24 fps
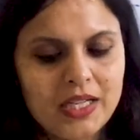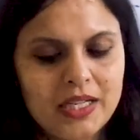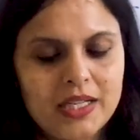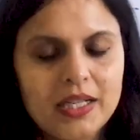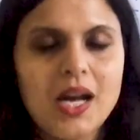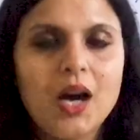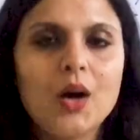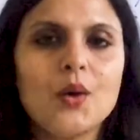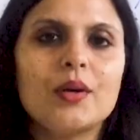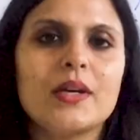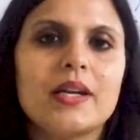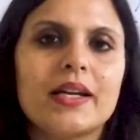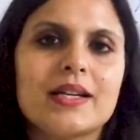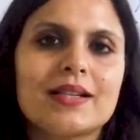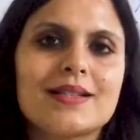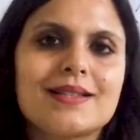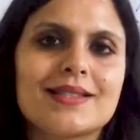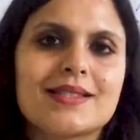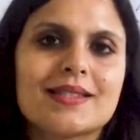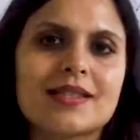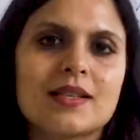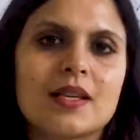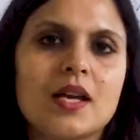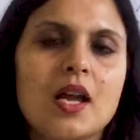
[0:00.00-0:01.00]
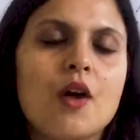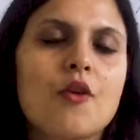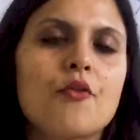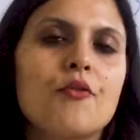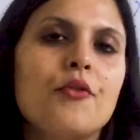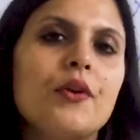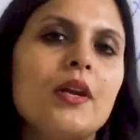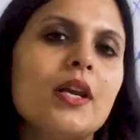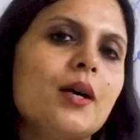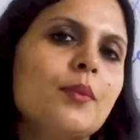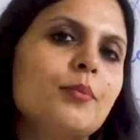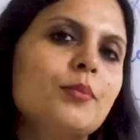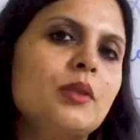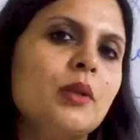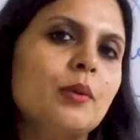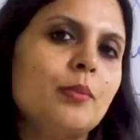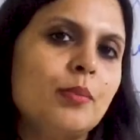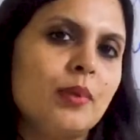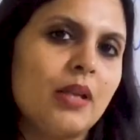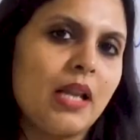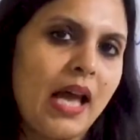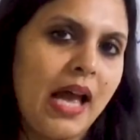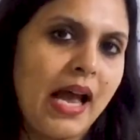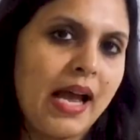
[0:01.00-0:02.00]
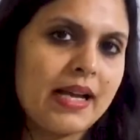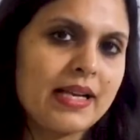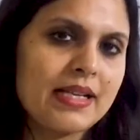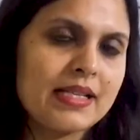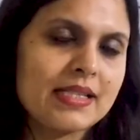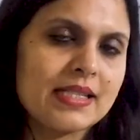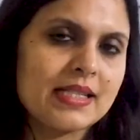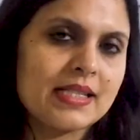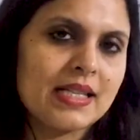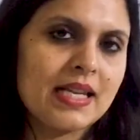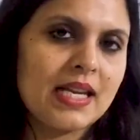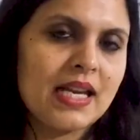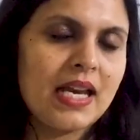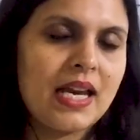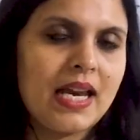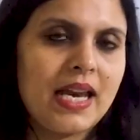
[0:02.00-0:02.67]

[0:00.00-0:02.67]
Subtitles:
Now let's fill up the blanks